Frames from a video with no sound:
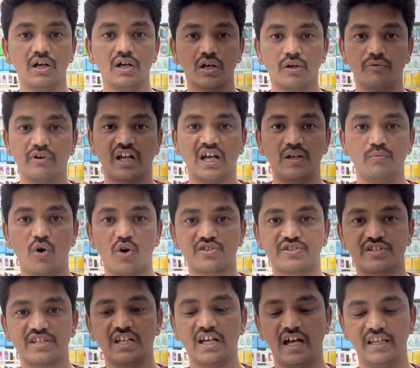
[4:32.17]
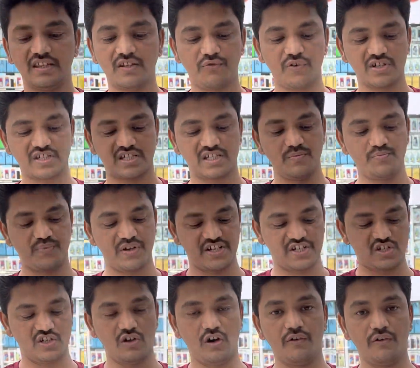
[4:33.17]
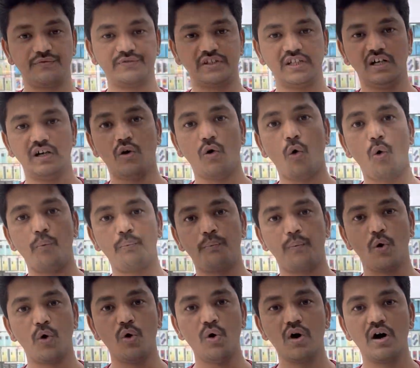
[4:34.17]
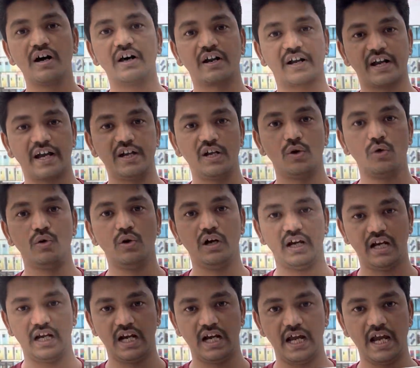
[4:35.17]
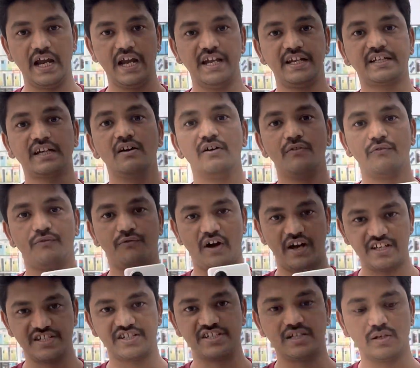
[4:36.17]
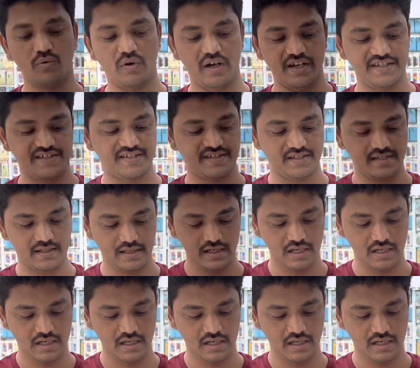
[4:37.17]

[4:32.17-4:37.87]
quick unboxing and the first impression of the Oppo Reno 8 5G device.